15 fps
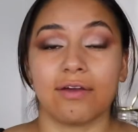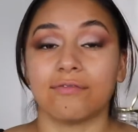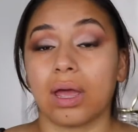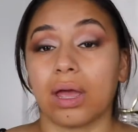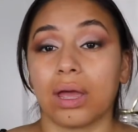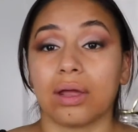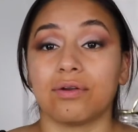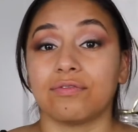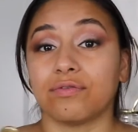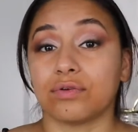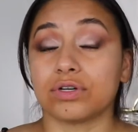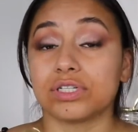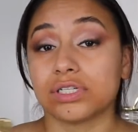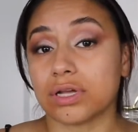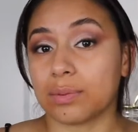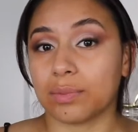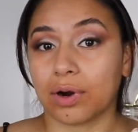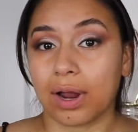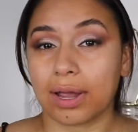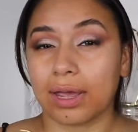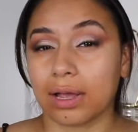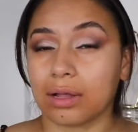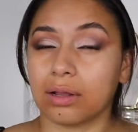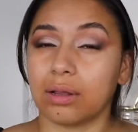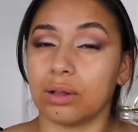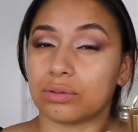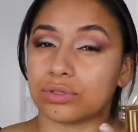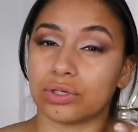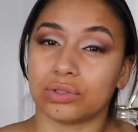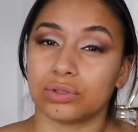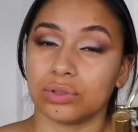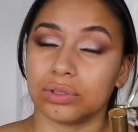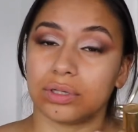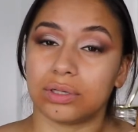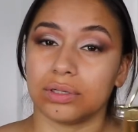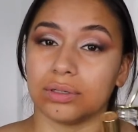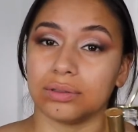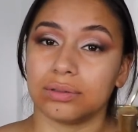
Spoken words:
and for summer I get closer to the